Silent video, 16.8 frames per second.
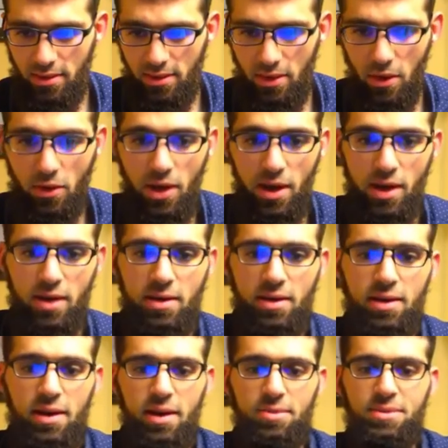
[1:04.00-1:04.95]
Okay,
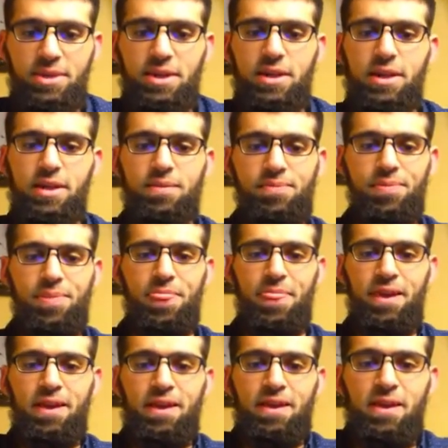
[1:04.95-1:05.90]
alhamdulillah.
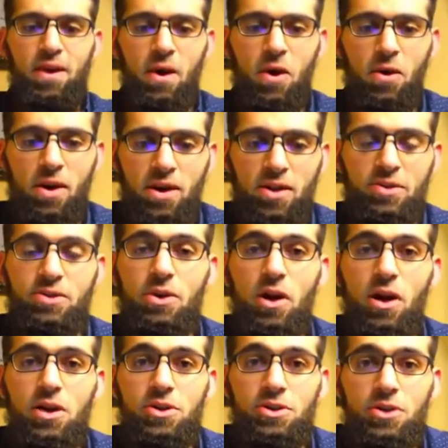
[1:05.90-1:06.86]
Okay,
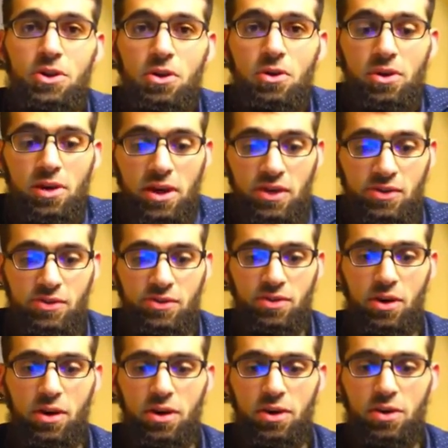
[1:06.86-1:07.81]
so our show,
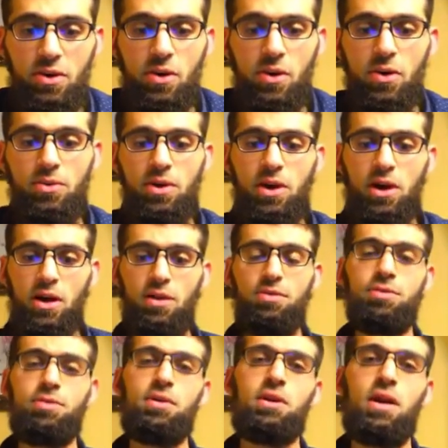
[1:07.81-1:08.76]
Kickstart Your
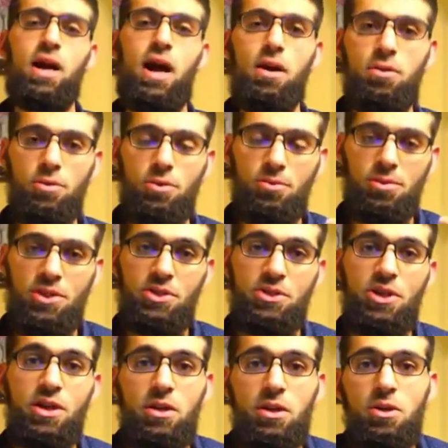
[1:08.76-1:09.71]
Recovery, I will be
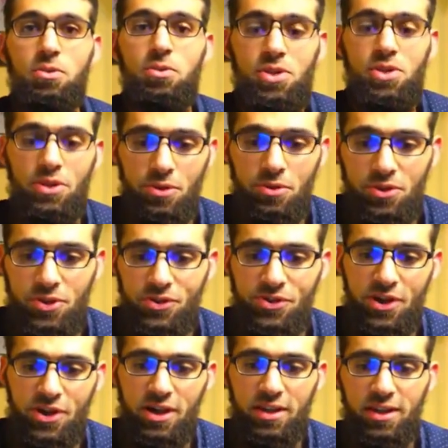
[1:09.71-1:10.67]
sharing with you,
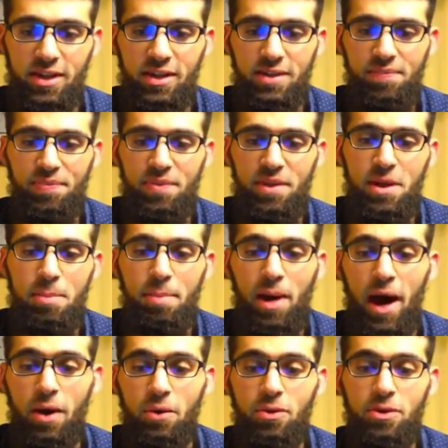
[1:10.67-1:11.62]
inshallah,
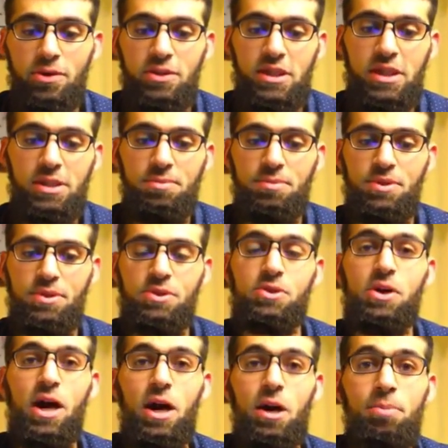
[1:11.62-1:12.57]
power tips
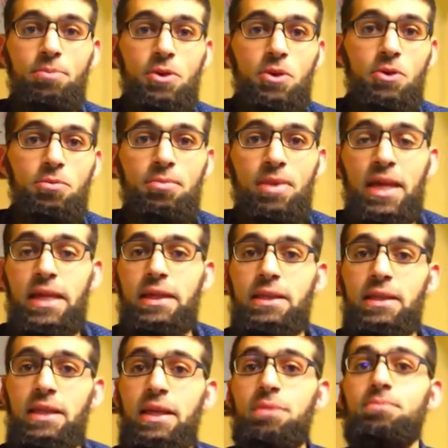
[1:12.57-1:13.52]
to help you
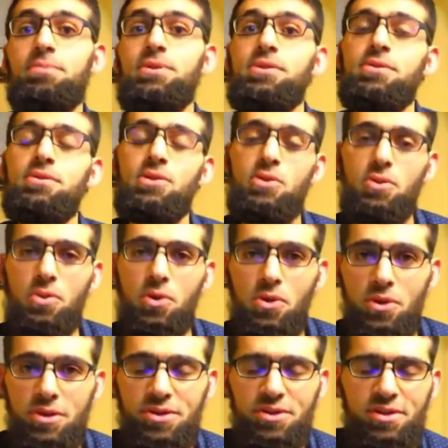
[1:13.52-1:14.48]
make leaps
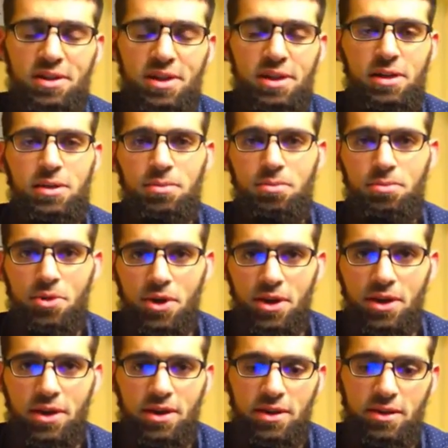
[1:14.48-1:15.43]
towards
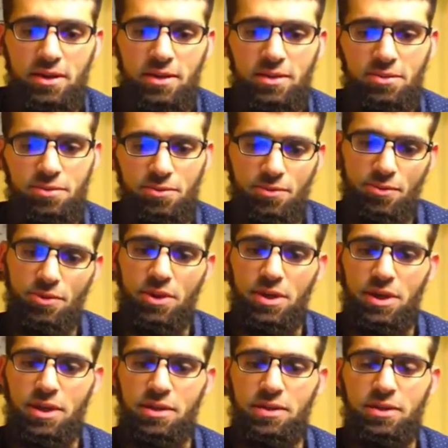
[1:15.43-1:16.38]
breaking
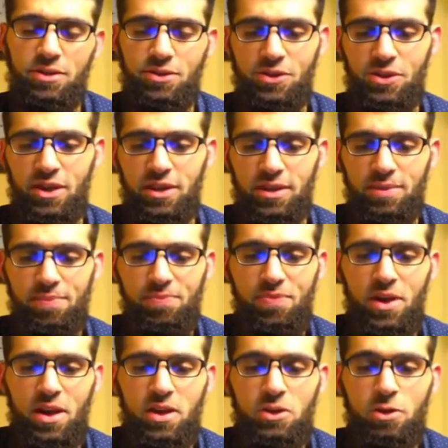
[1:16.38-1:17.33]
free, inshallah.
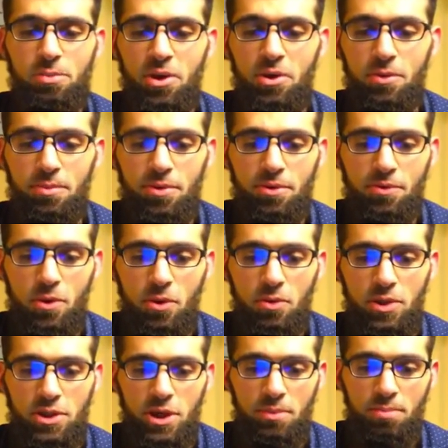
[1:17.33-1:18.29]
So before
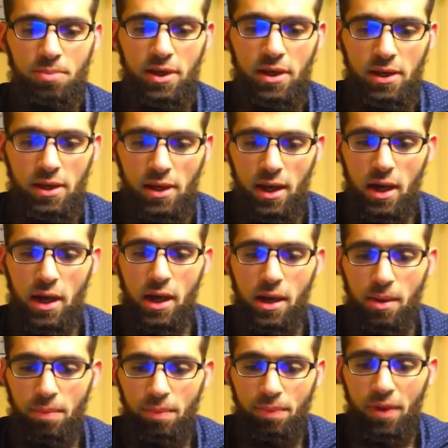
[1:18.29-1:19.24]
we jump in,
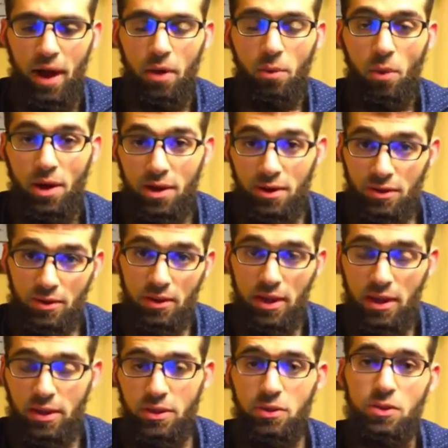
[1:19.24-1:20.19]
I wanted to
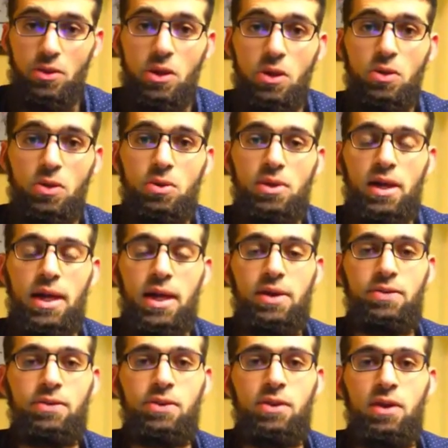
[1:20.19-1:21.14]
let you know
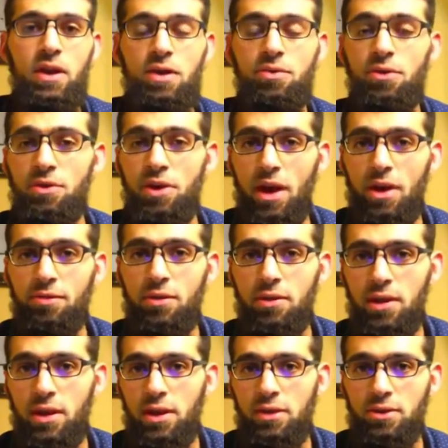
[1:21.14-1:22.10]
that if you'd ever
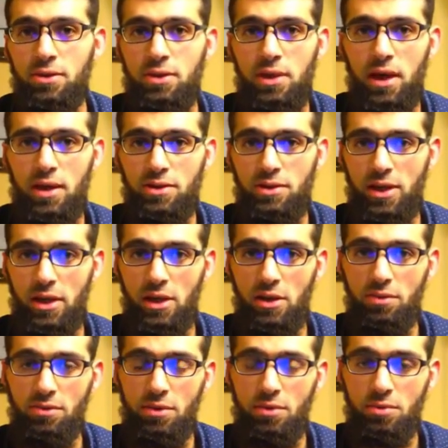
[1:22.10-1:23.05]
like to catch
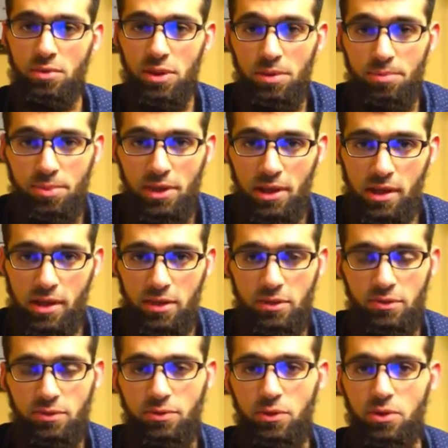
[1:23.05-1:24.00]
any of the
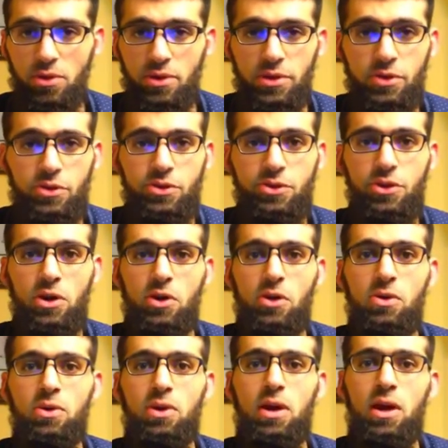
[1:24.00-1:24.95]
replays for this
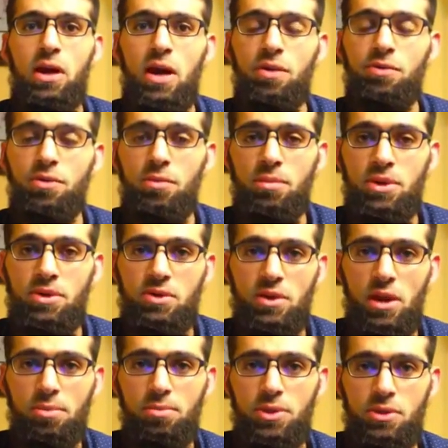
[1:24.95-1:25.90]
show, if you miss
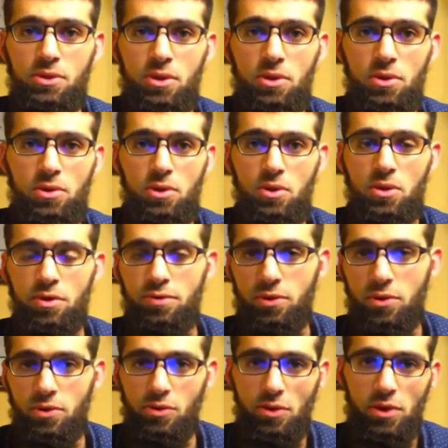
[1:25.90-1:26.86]
an episode or if
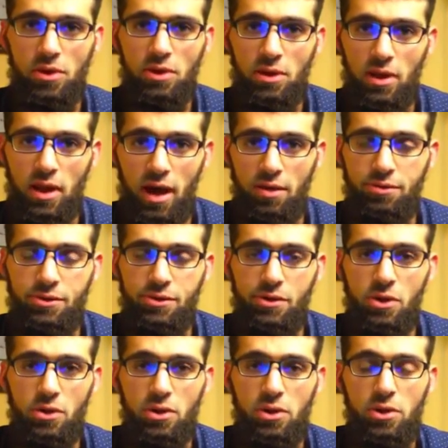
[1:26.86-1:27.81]
you joined the live
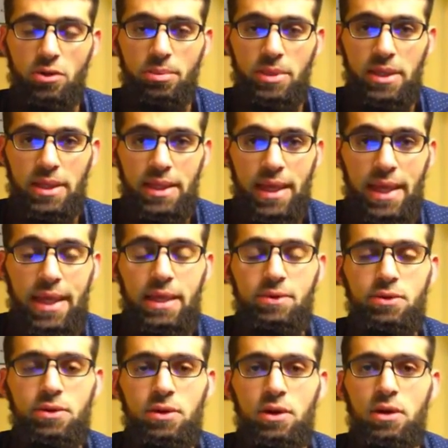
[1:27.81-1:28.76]
show a little bit
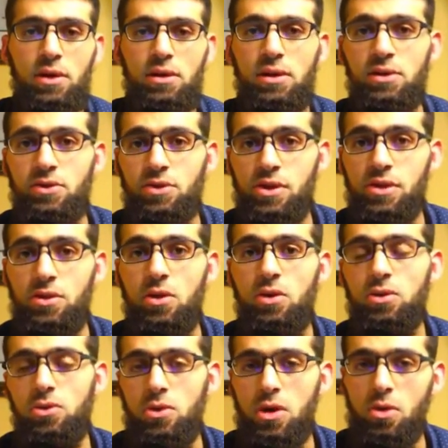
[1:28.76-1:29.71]
late, then just
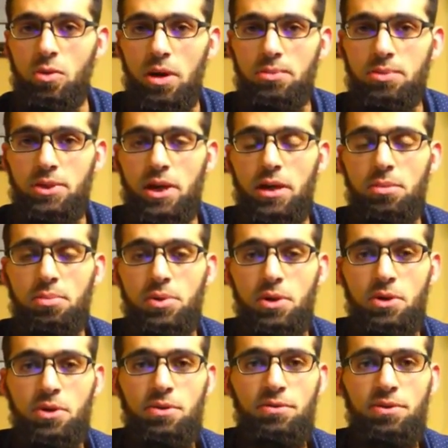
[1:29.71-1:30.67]
go to our website,
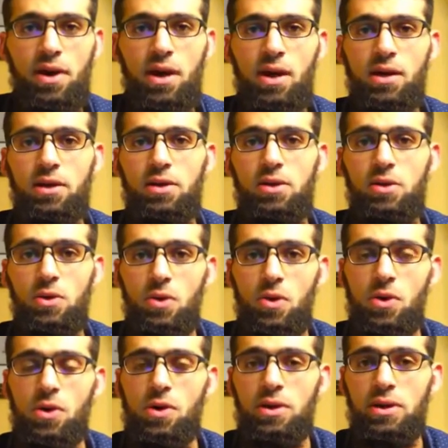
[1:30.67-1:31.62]

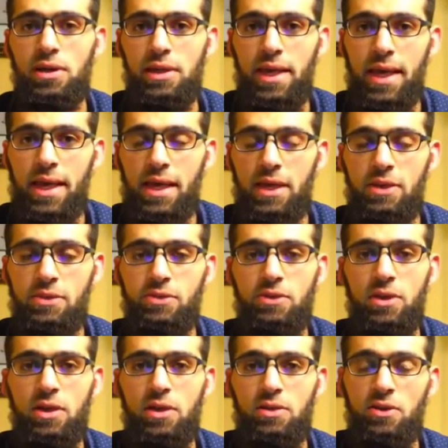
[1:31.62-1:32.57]

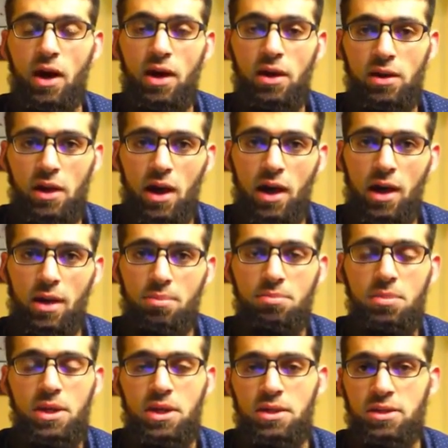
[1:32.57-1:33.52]

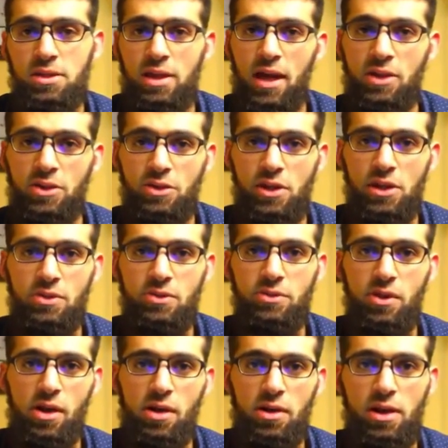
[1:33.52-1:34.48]

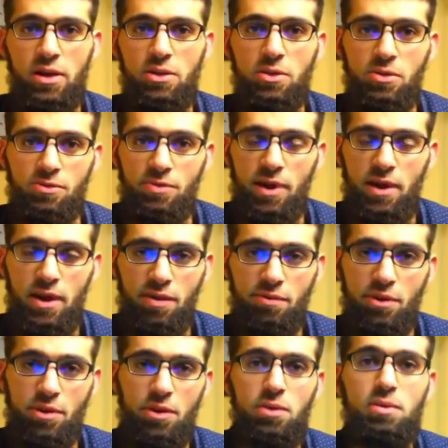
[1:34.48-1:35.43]
purifyyourgaze.com/kickstart, and you'll find
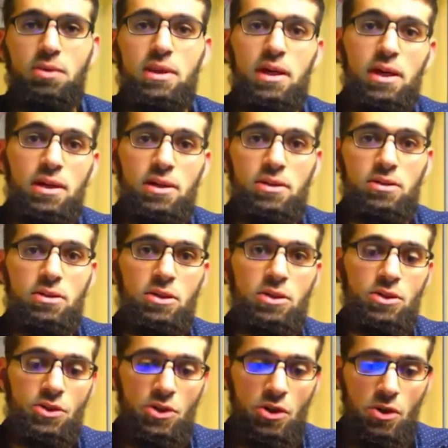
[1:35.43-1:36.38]
everything related to
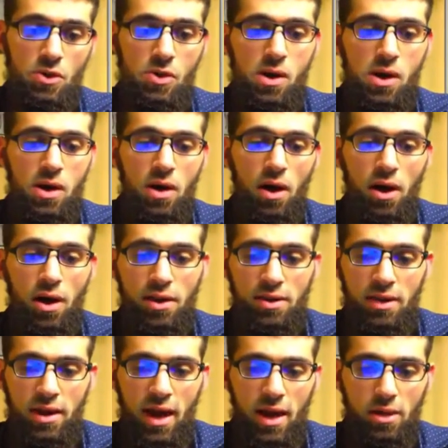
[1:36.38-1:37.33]
this show
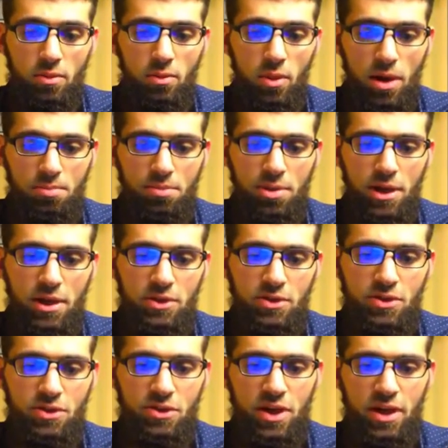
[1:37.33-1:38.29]
on that
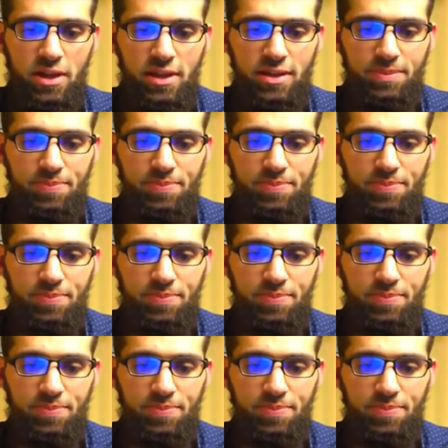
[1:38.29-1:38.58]
webpage, inshallah.